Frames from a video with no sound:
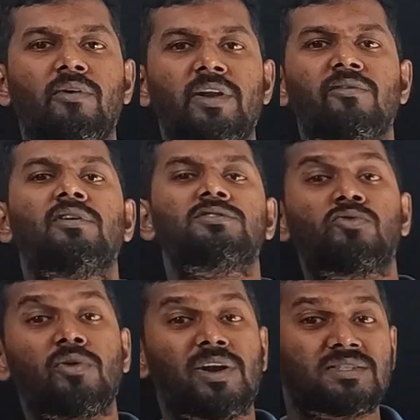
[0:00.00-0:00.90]
Whenever
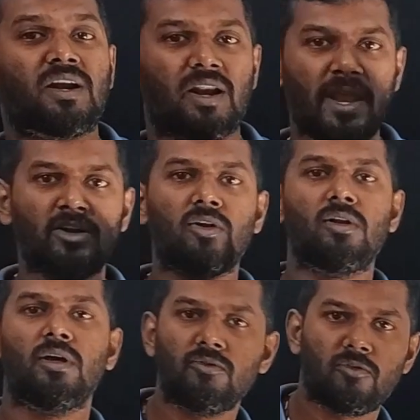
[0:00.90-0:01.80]
students are trying to
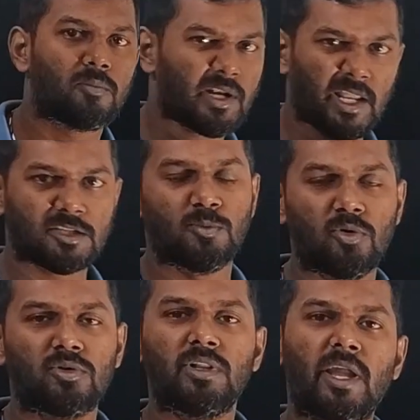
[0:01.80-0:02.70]
learn from the
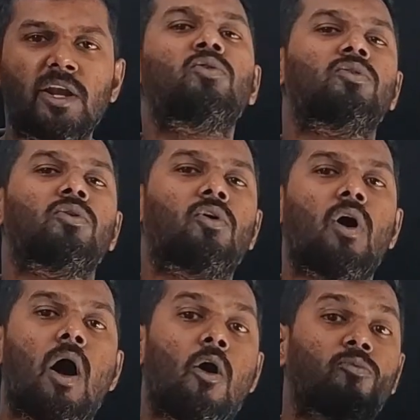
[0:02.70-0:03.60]
textbook, they don't
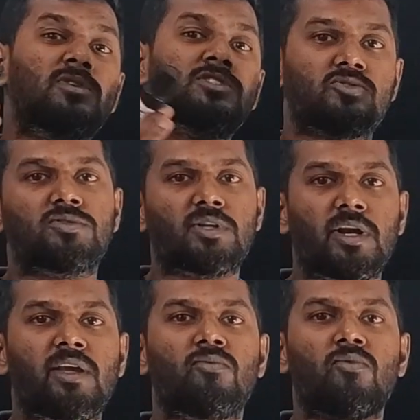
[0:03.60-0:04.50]
know how much to
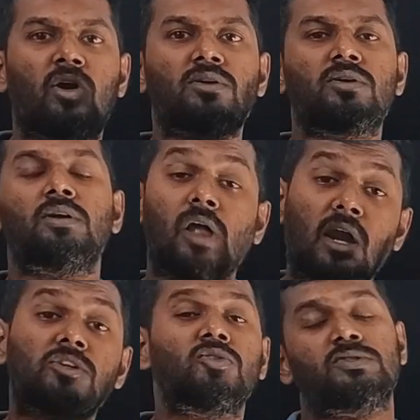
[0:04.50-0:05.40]
study, what
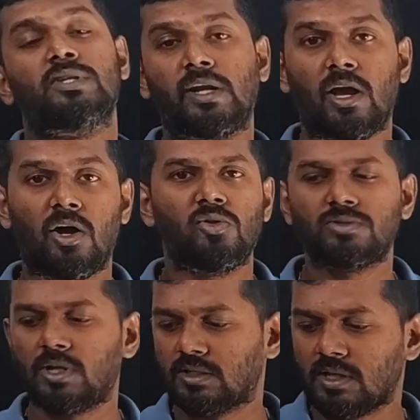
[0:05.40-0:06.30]
not to study, all
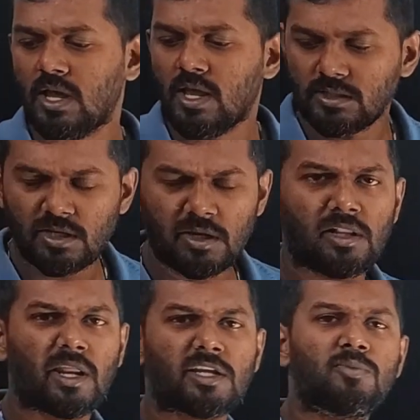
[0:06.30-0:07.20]
those things. See,
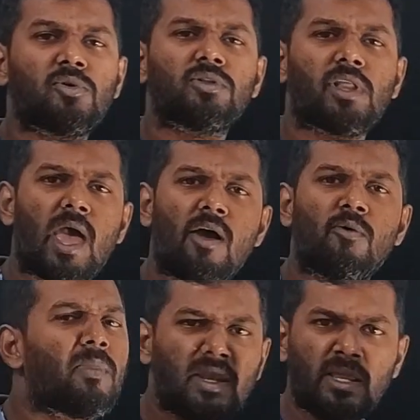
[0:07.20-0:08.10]
in the textbook they
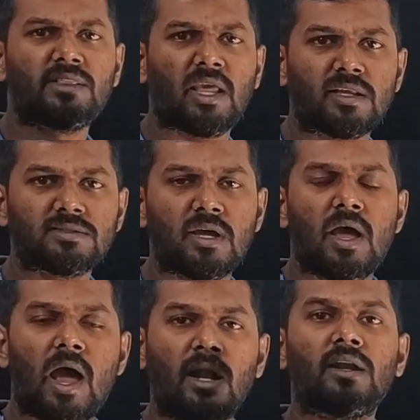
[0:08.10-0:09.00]
have many things
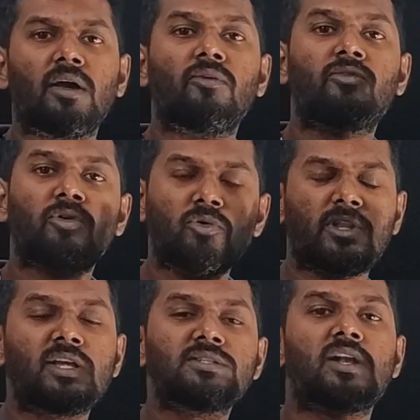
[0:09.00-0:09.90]
and a few
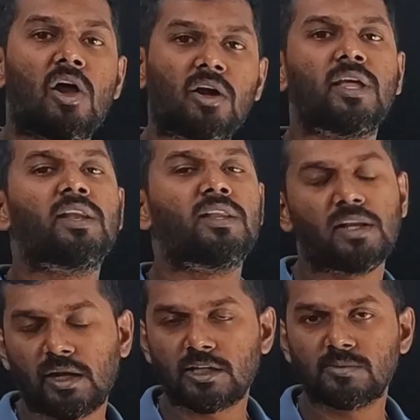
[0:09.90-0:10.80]
things are not there
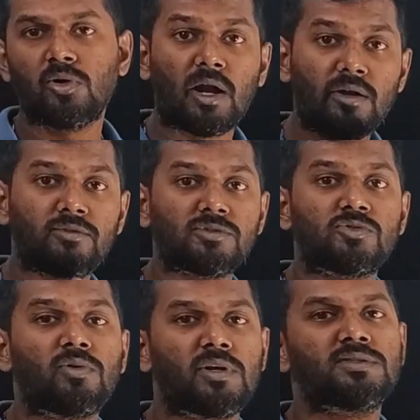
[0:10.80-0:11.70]
in the textbook, and
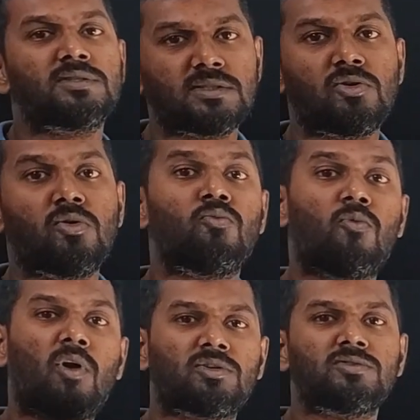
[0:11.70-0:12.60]
students doesn't know
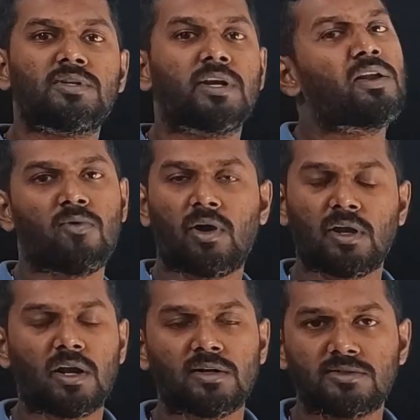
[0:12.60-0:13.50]
what to study and
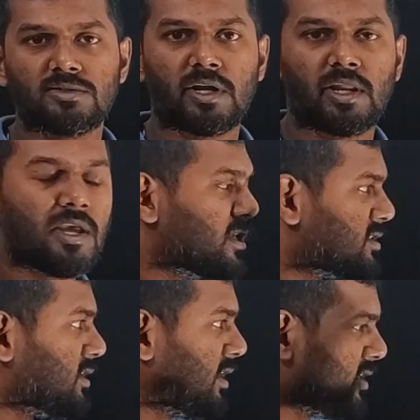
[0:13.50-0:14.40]
what not to study.
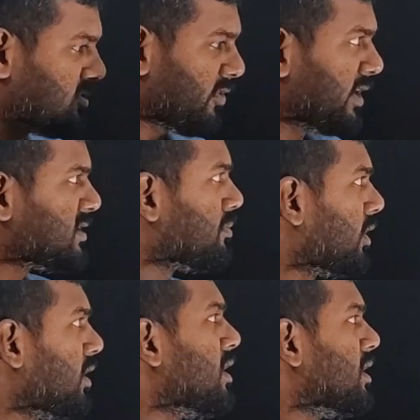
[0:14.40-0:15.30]
See, this is very
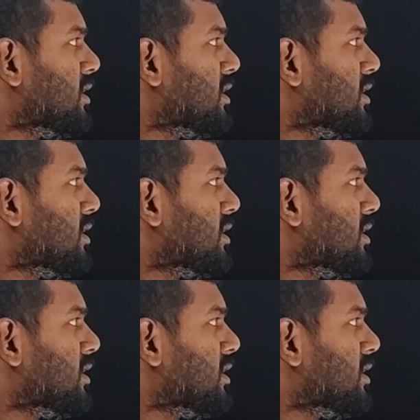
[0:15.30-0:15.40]
simple.